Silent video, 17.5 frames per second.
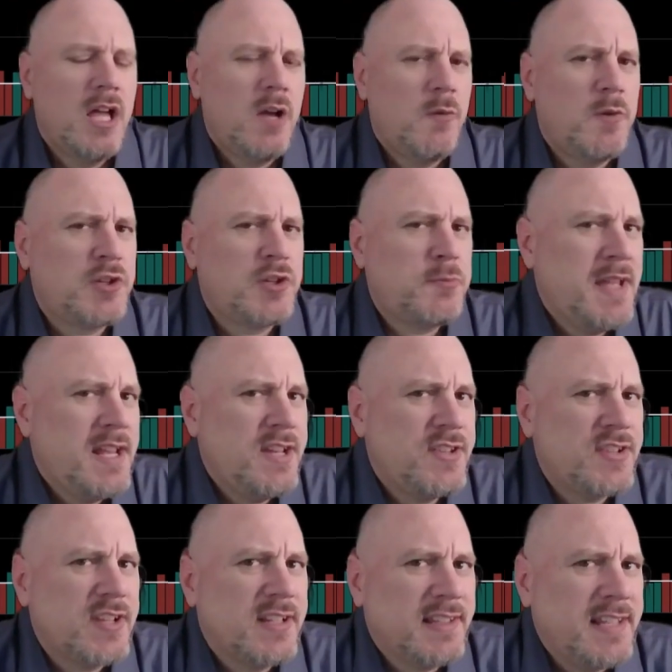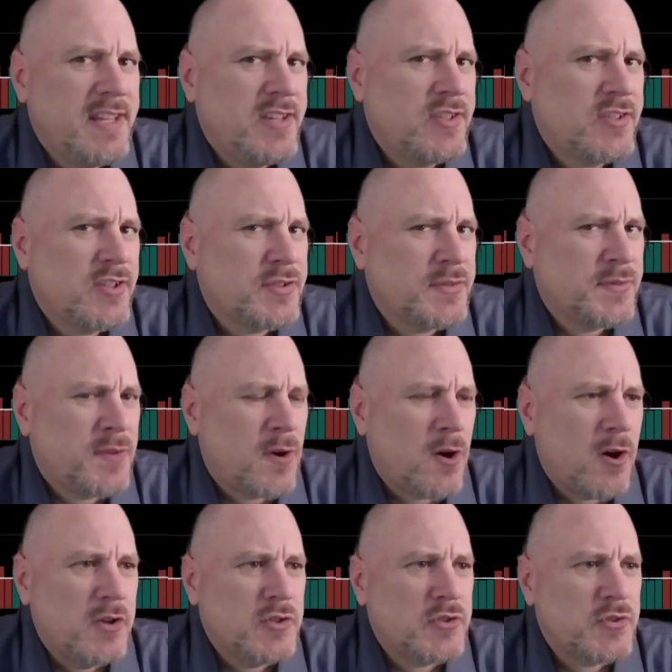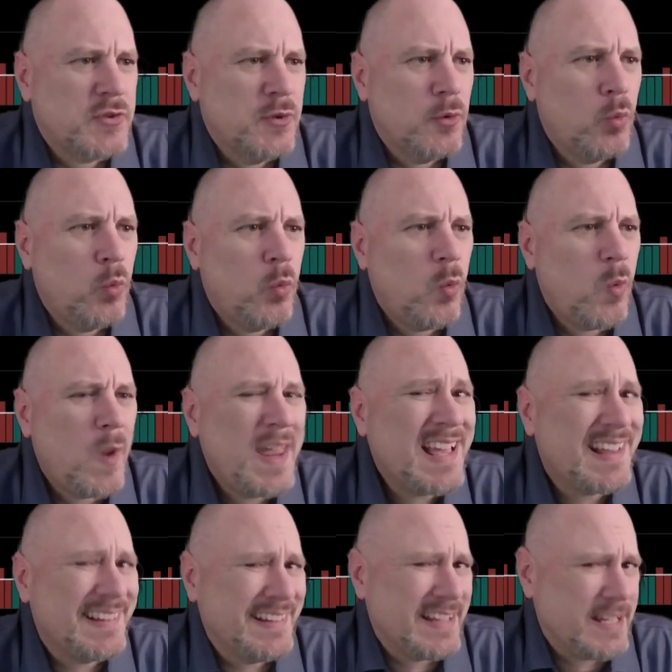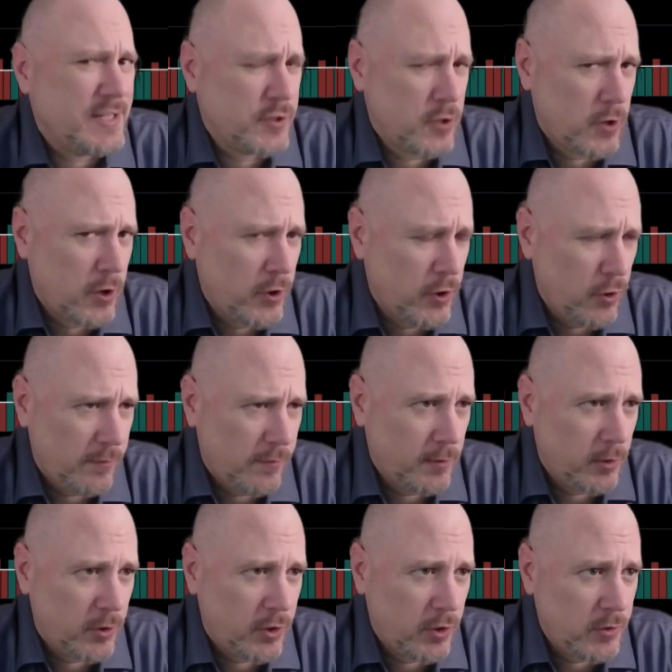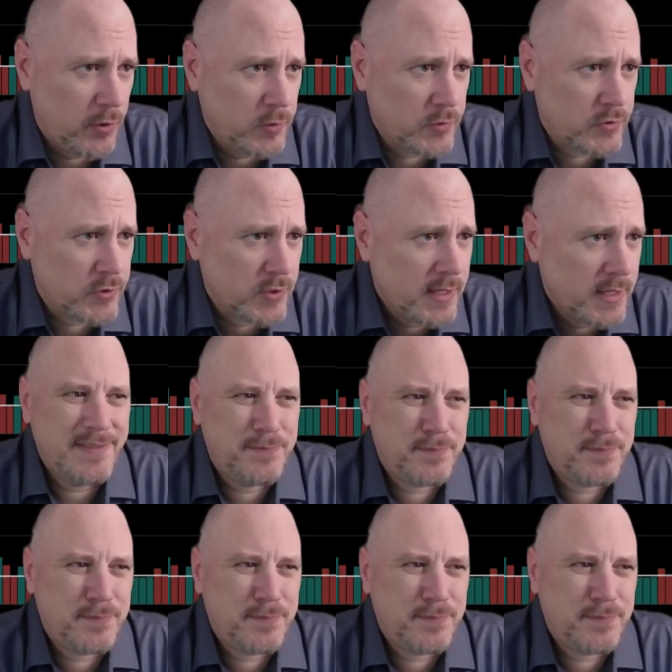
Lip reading: which means, at least as far as the weekly turnover goes,